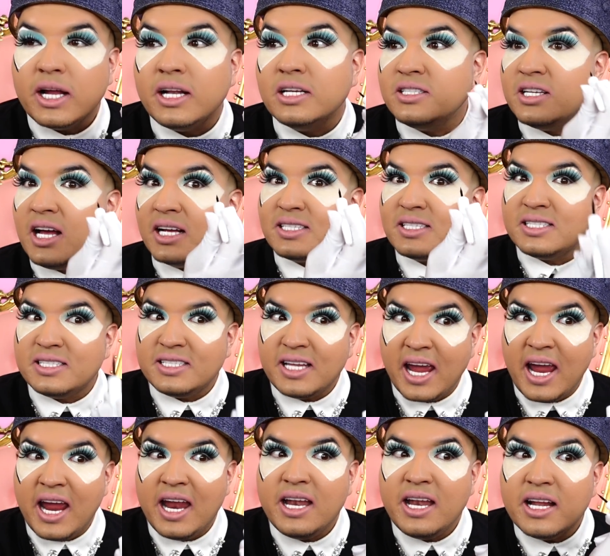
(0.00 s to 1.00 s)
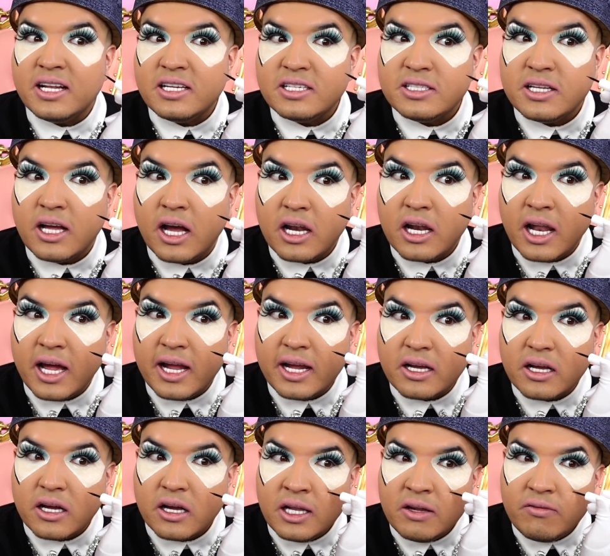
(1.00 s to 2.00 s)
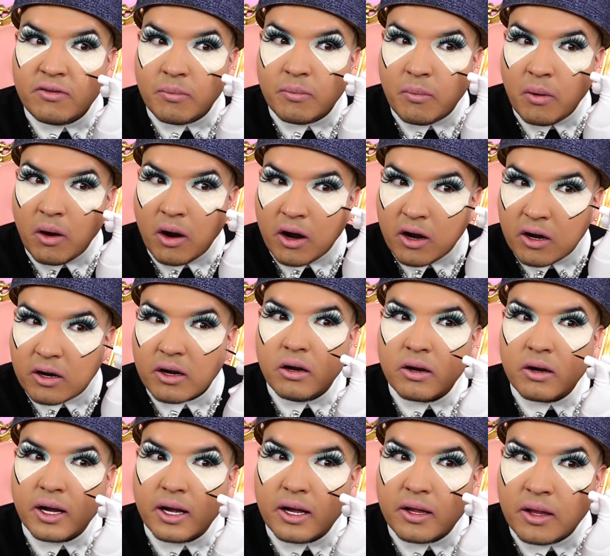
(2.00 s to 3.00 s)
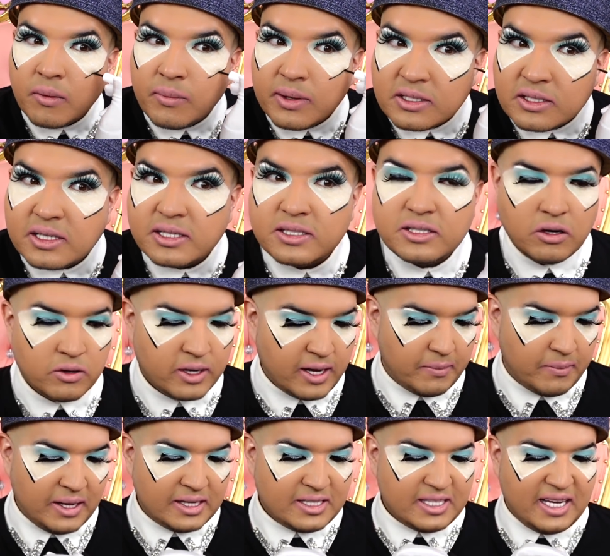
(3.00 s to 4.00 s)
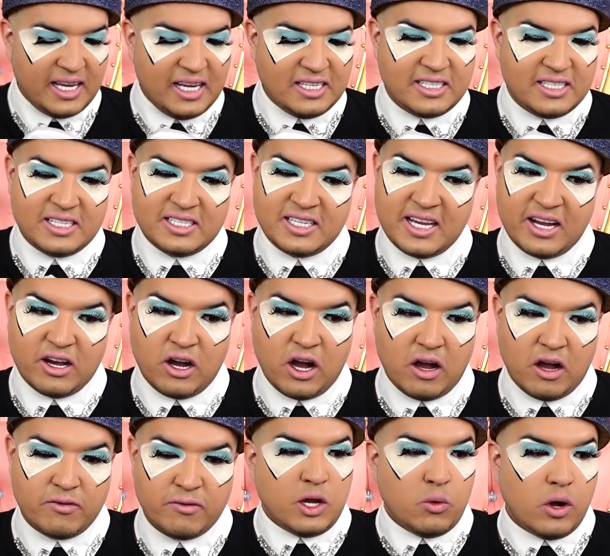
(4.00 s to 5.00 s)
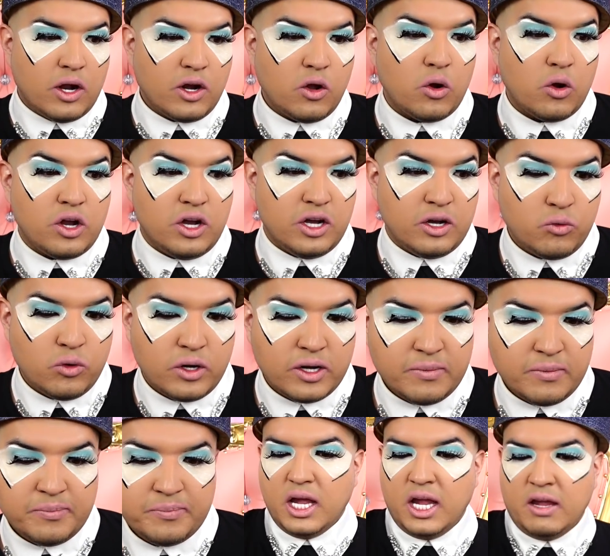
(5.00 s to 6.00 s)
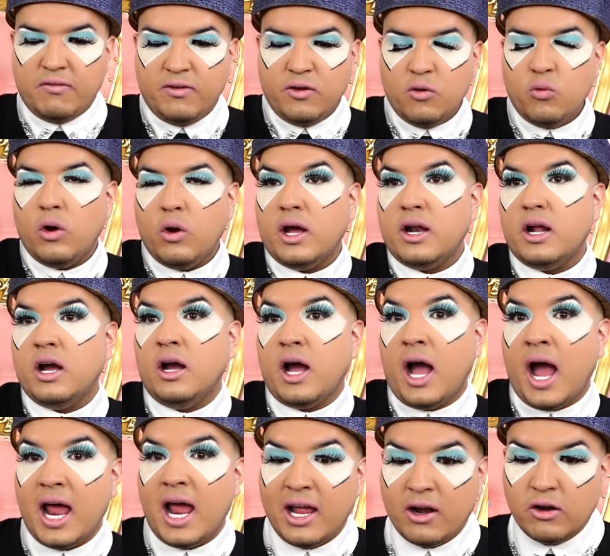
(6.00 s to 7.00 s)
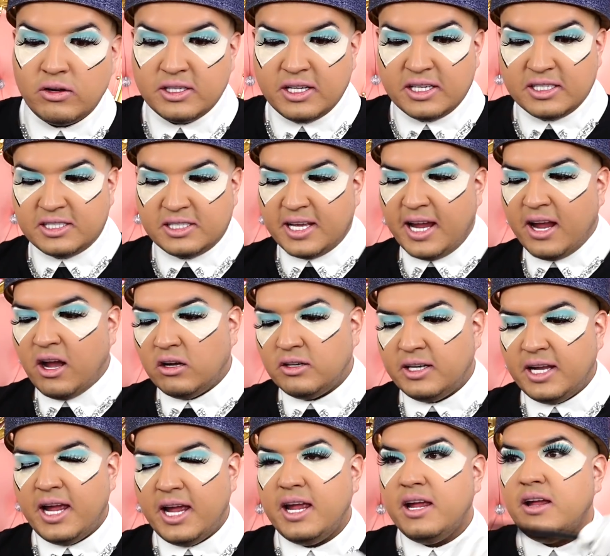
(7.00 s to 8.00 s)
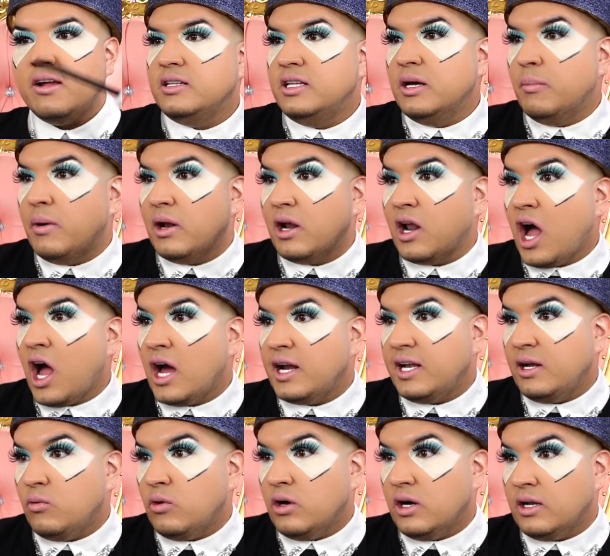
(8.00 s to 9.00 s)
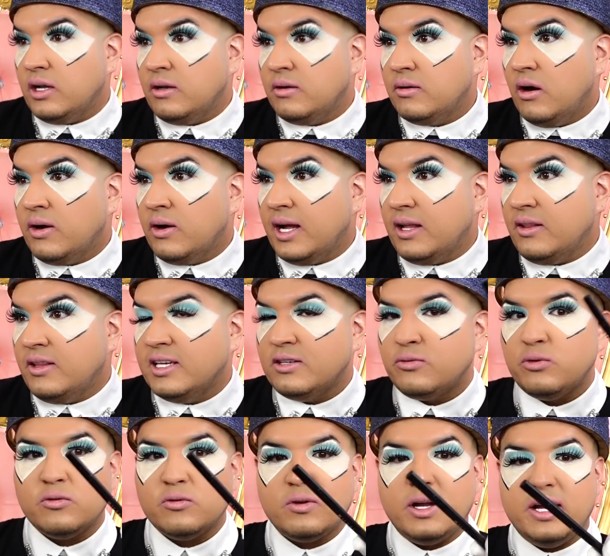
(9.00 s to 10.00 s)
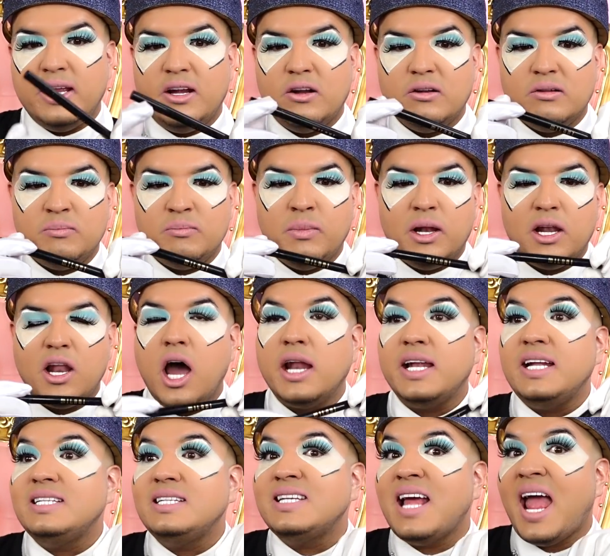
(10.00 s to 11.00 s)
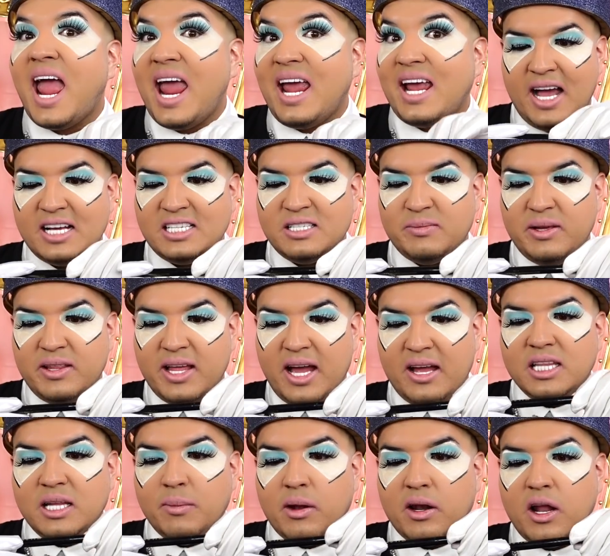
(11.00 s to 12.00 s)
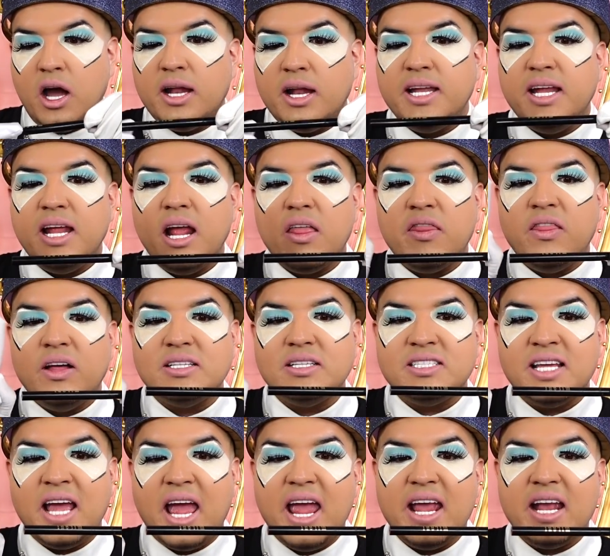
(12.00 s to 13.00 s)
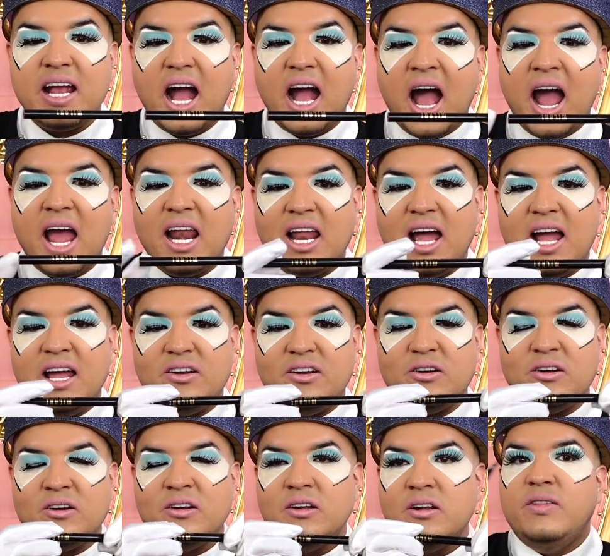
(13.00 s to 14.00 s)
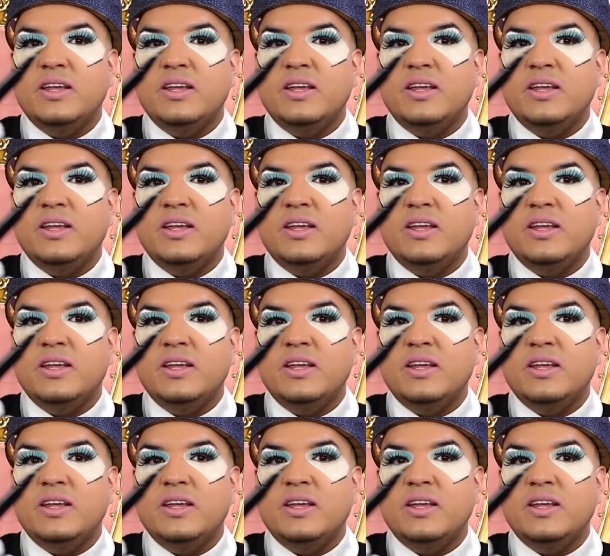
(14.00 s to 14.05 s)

It does not stain. It does not like leave a mark. Okay, that makes sense. Okay, it's easy to take off. You want to know a good one? If you want an eyeliner that's gonna stay all day, the Milani one. Okay, this one right here, Milani Tank has to be that. The Milani the Tank eyeliner.